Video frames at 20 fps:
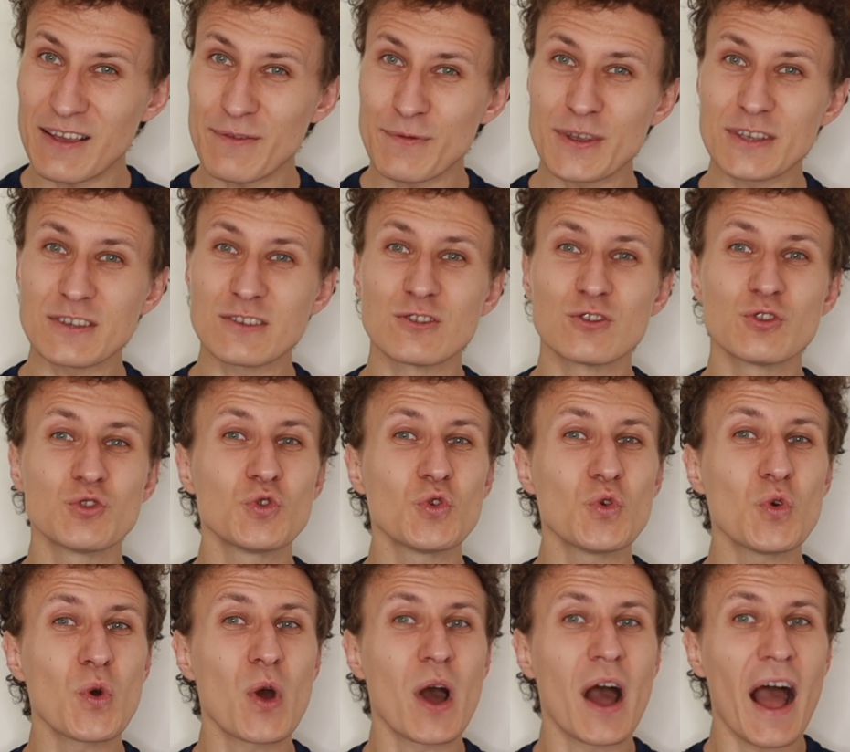if it's
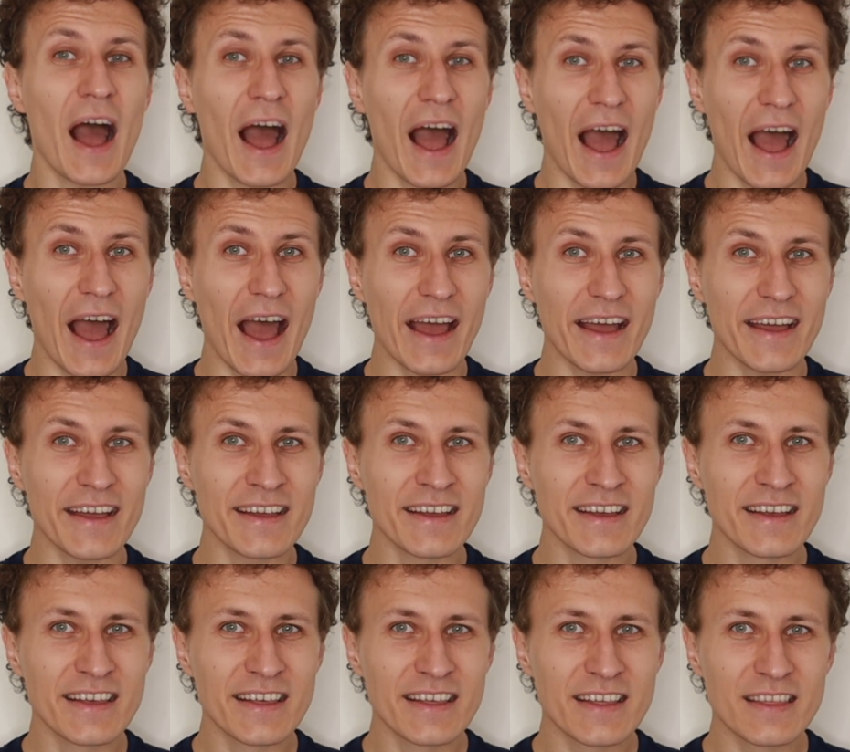too high,
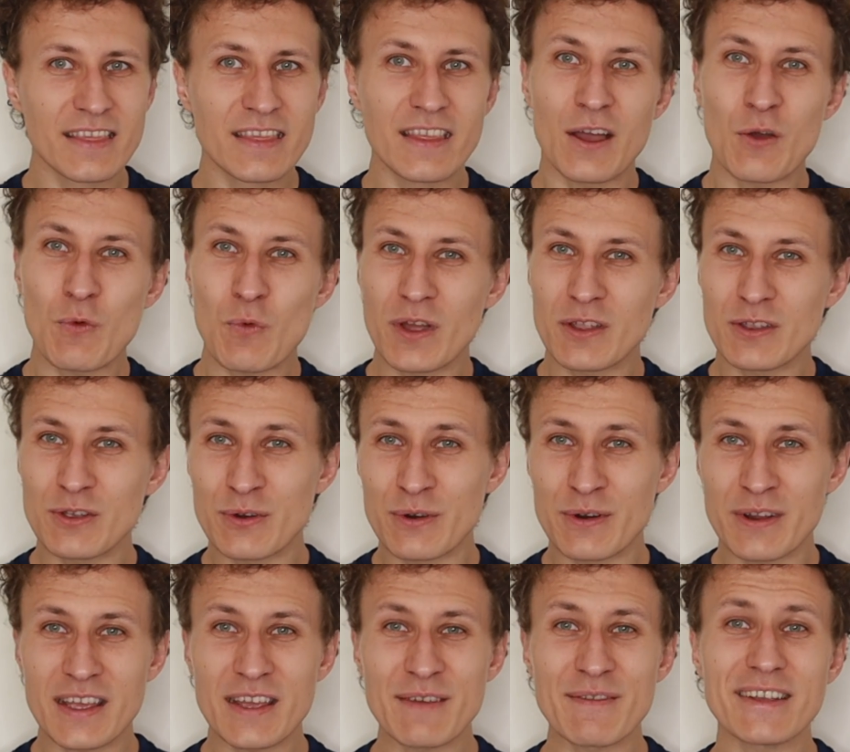then when
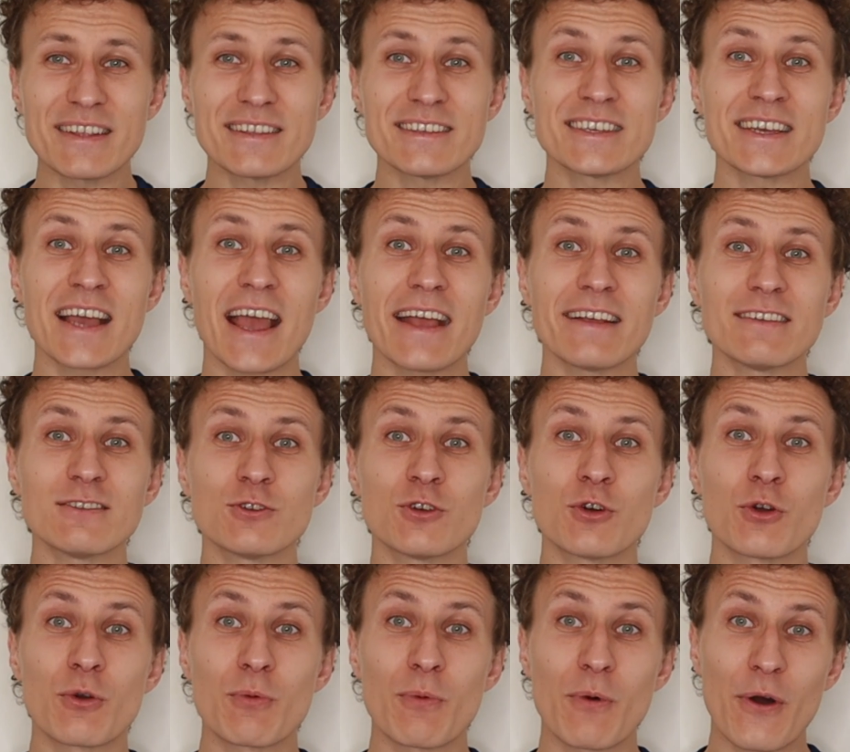you even change
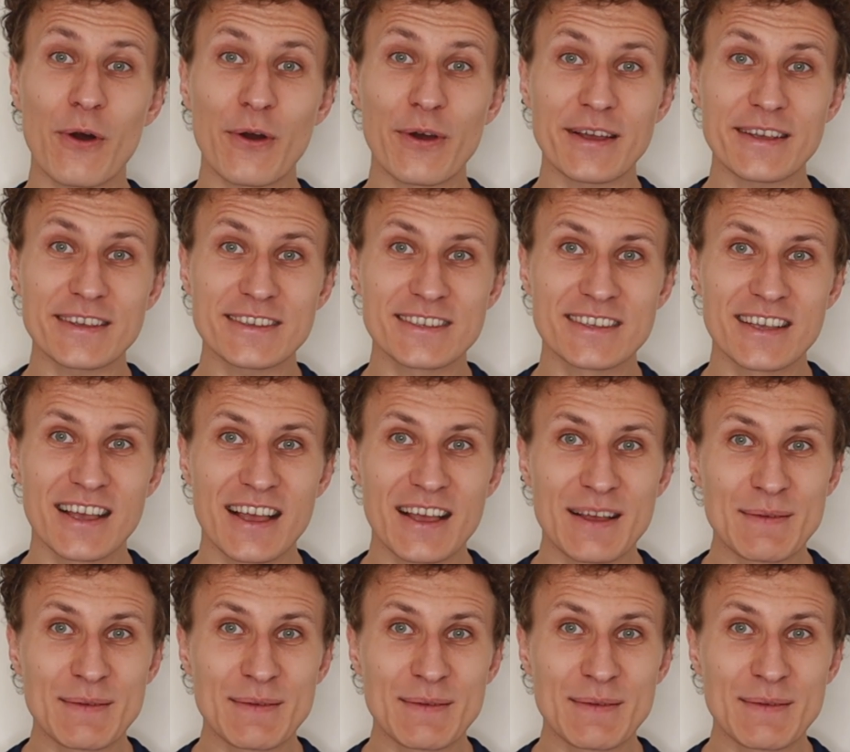your voice